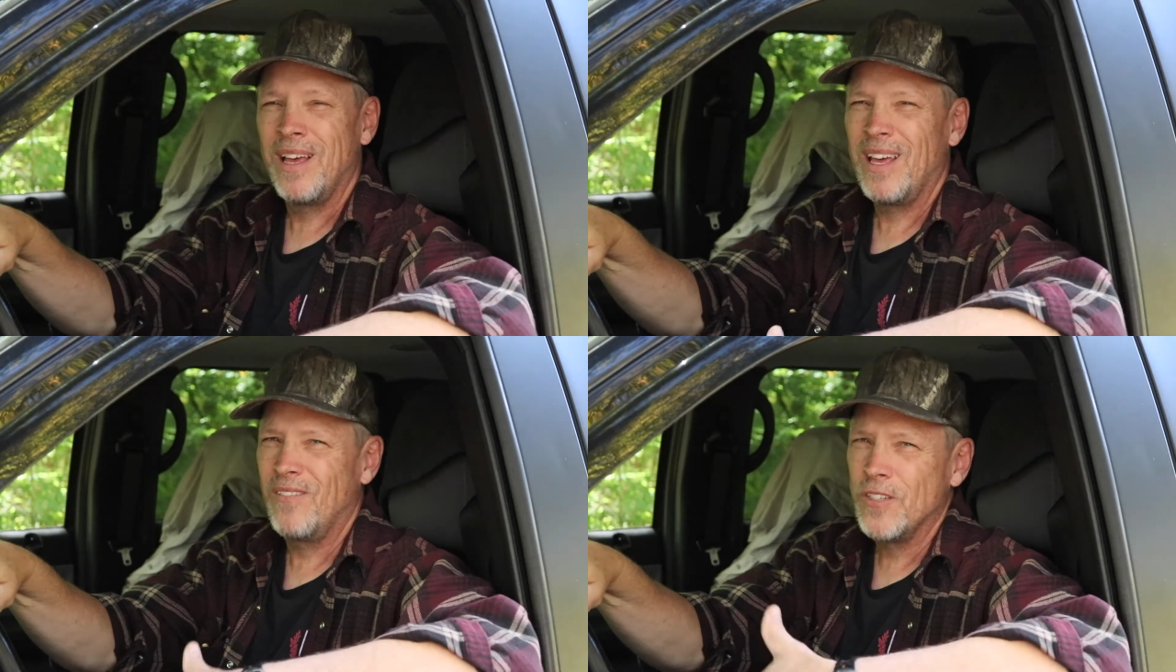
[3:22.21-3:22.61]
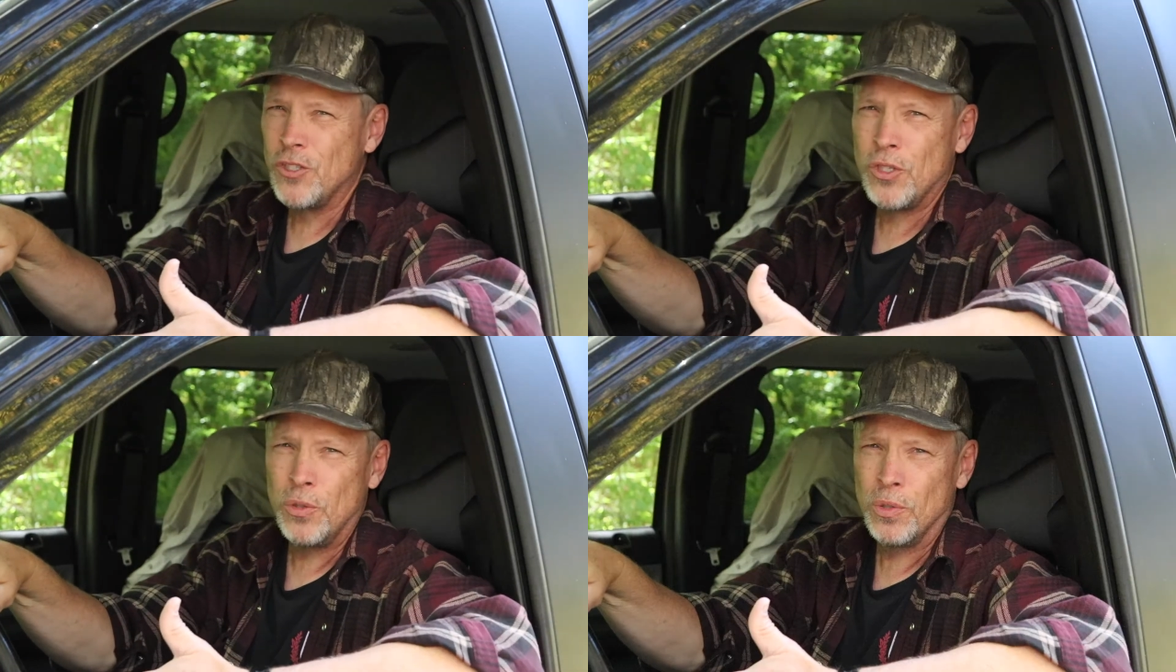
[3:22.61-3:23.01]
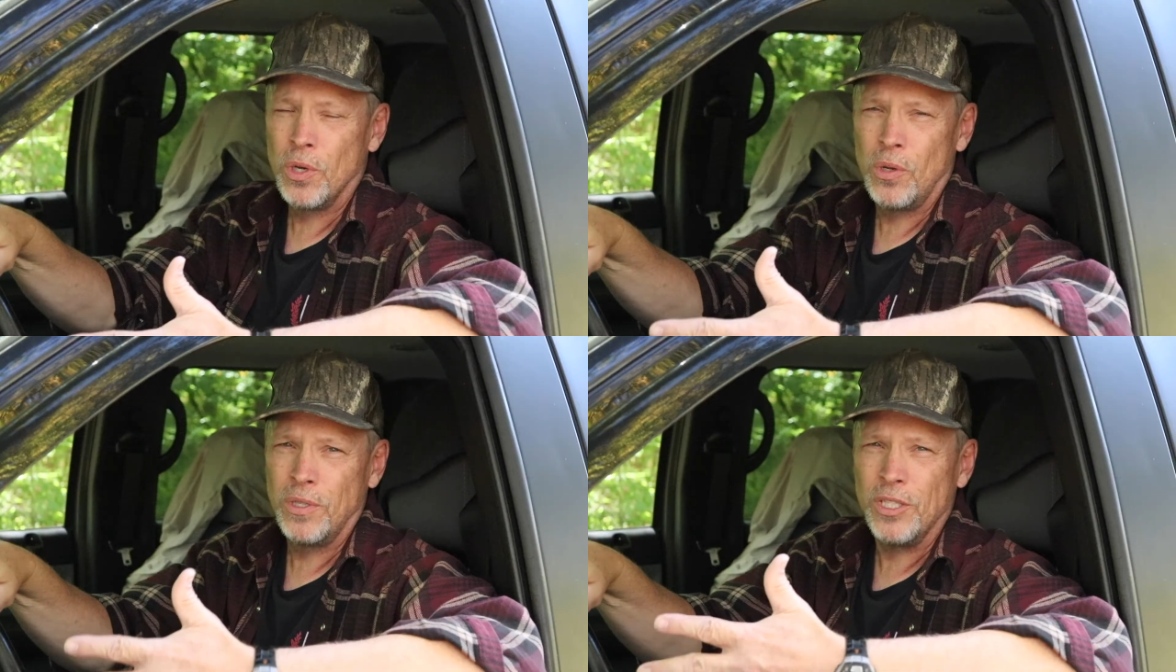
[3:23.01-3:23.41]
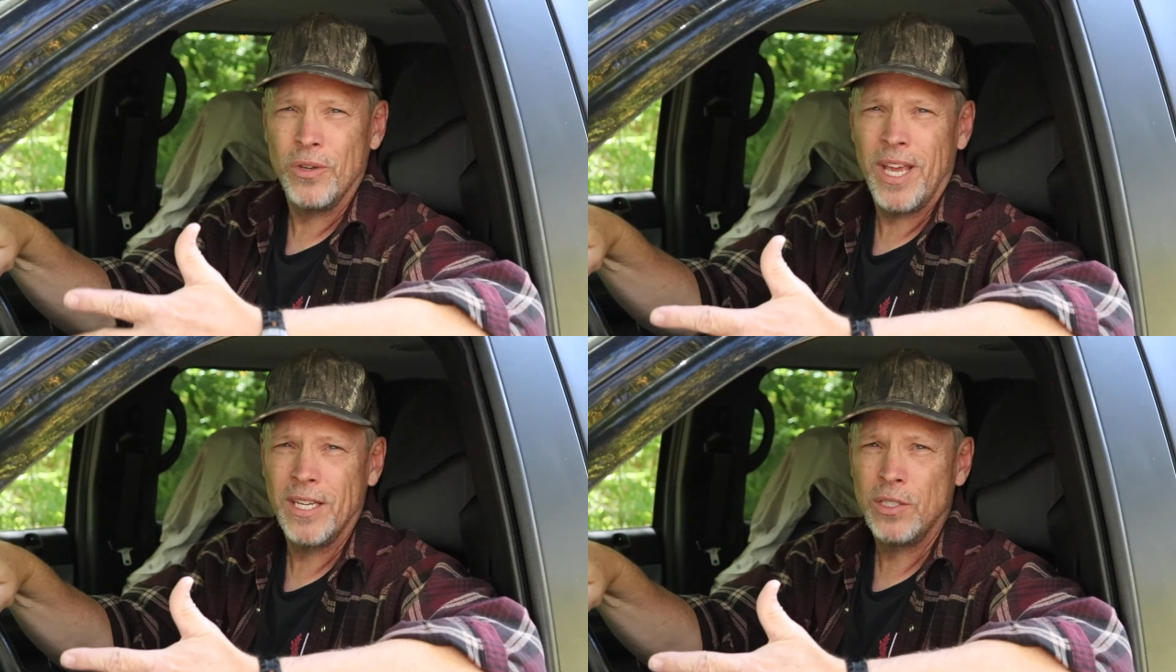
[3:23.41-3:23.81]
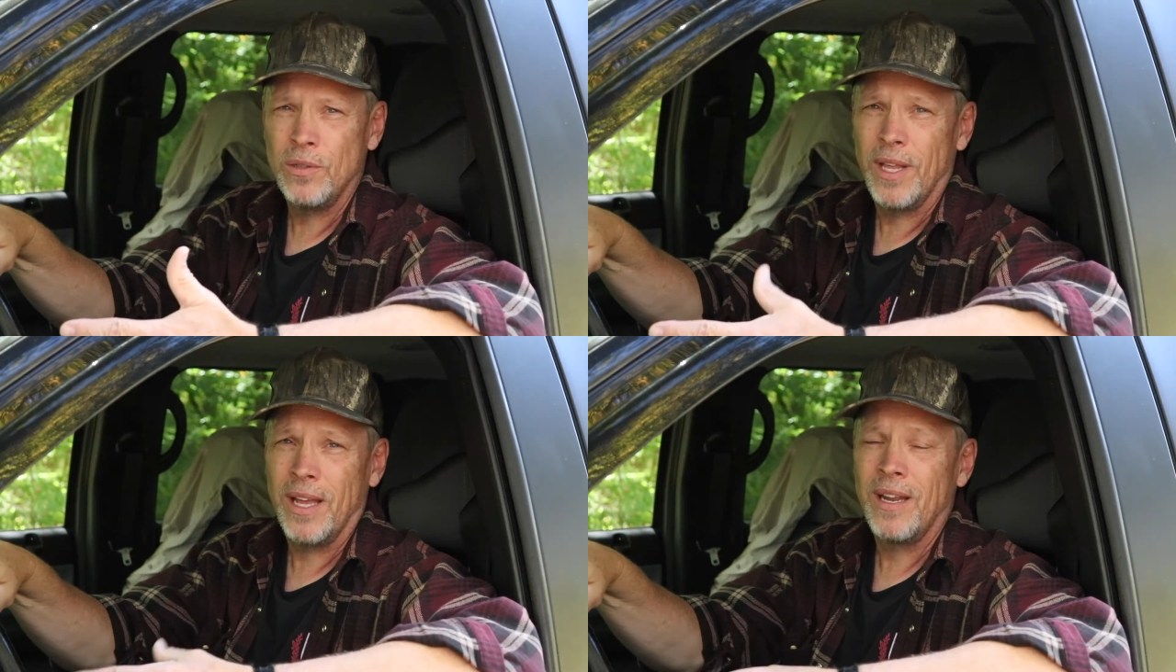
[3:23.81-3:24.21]
And if it's too cold and you can't do
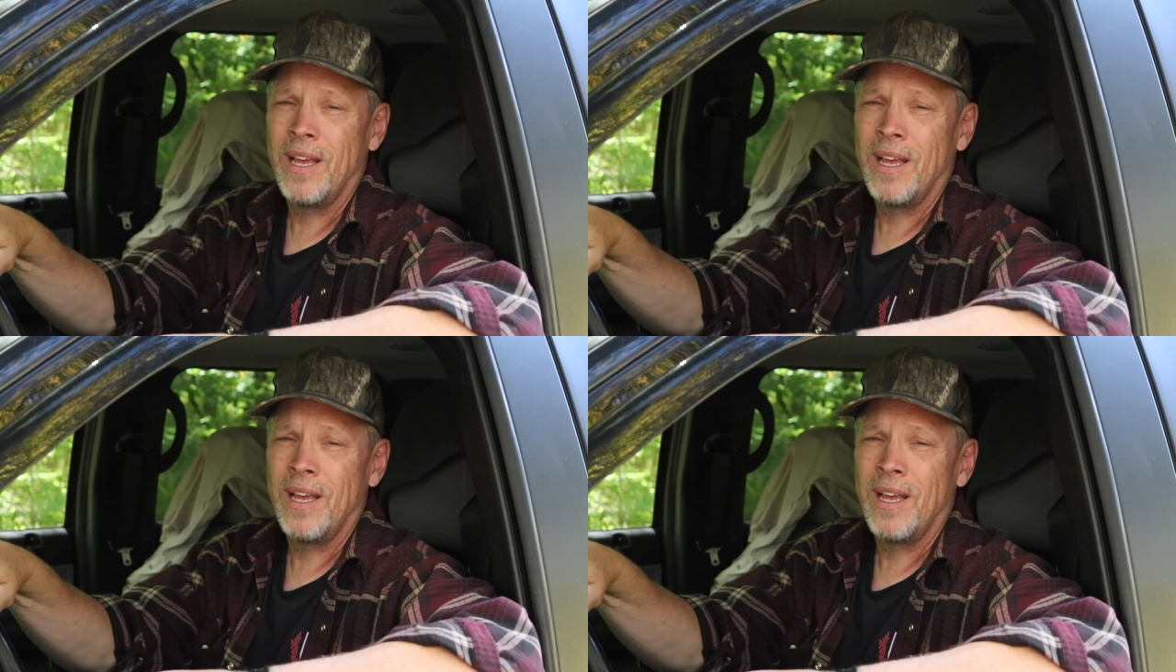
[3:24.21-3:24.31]
that,